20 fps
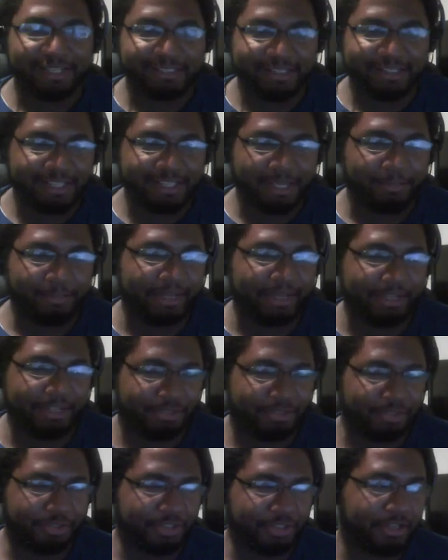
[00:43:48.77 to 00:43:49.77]
his 8
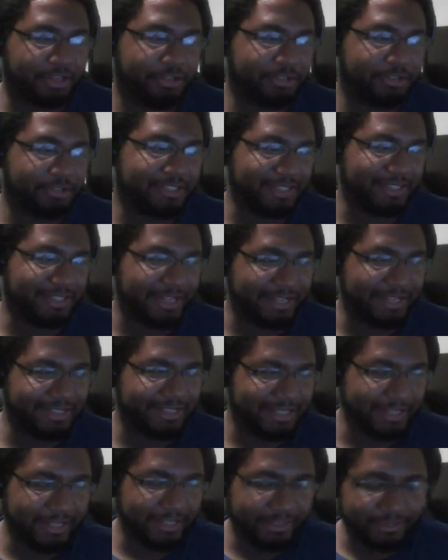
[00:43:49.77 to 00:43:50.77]
bastard daughters, the Sand
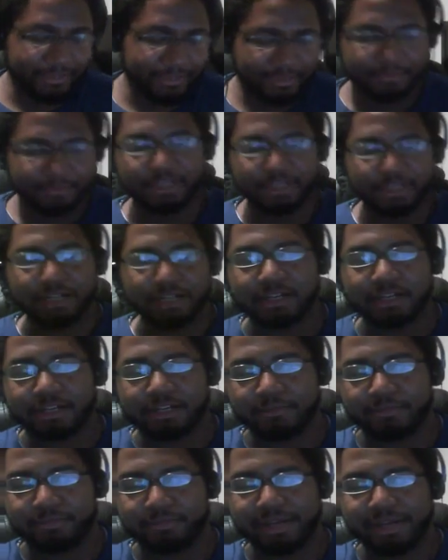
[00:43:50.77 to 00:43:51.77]
Snakes,
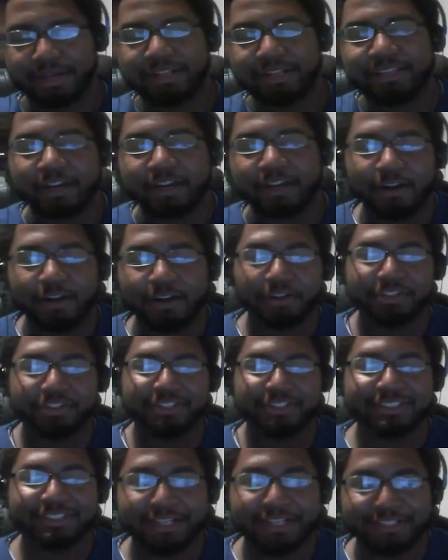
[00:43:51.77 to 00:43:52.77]
and they are all
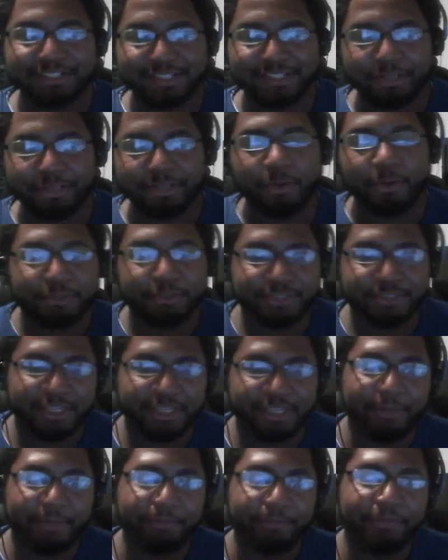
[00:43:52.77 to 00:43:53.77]
intensely loyal to
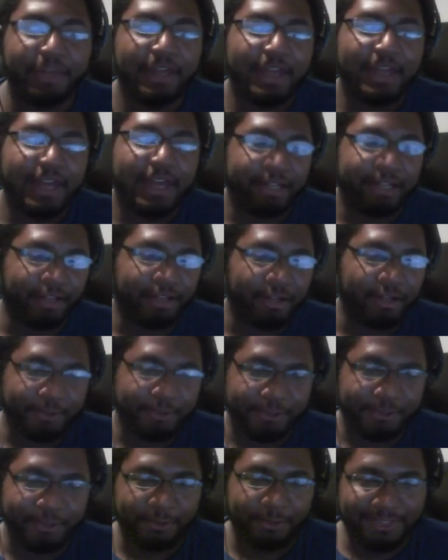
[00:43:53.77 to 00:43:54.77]
him and
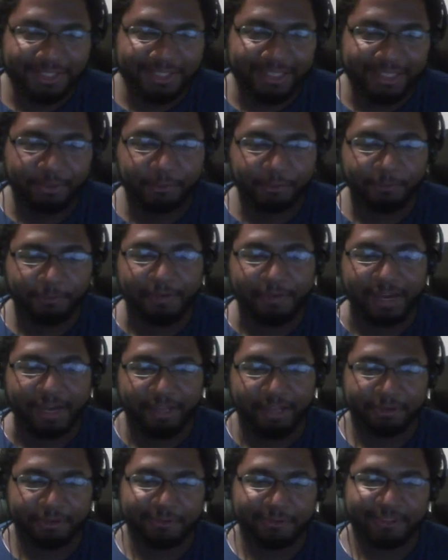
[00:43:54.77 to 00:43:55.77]
also skilled
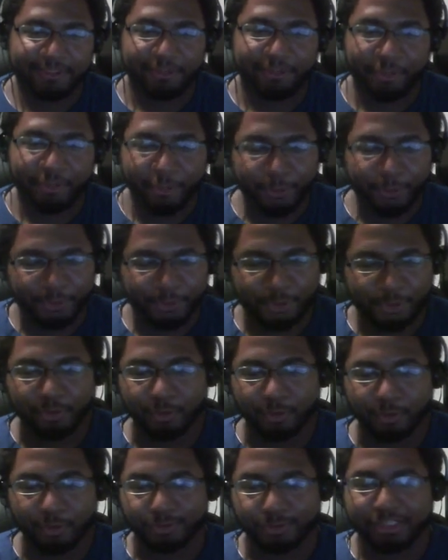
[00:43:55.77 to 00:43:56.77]
fighters, those who are
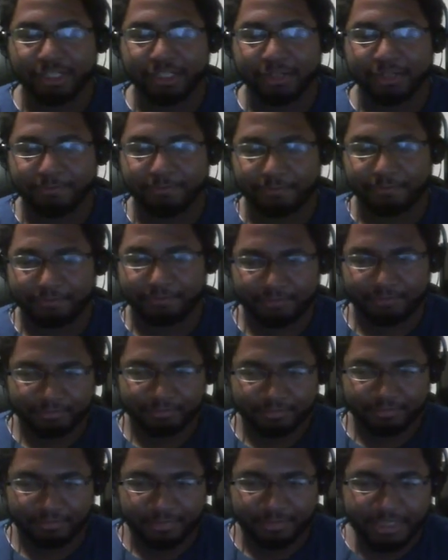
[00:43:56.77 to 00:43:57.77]
old enough
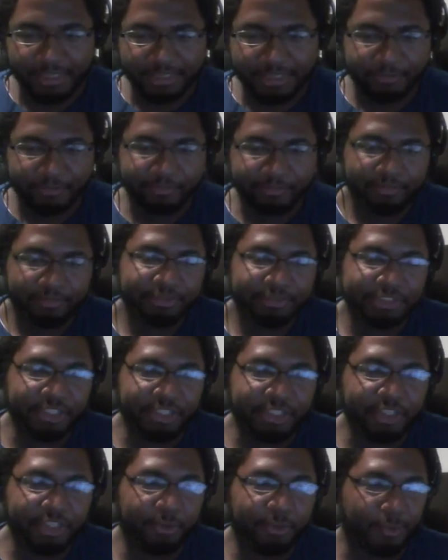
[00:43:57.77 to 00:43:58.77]
to
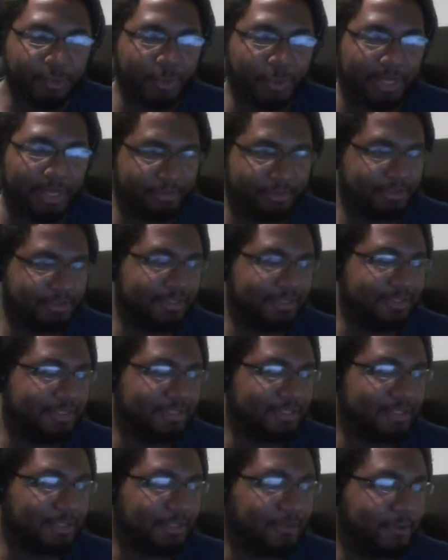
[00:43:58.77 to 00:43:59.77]
use weapons. And so,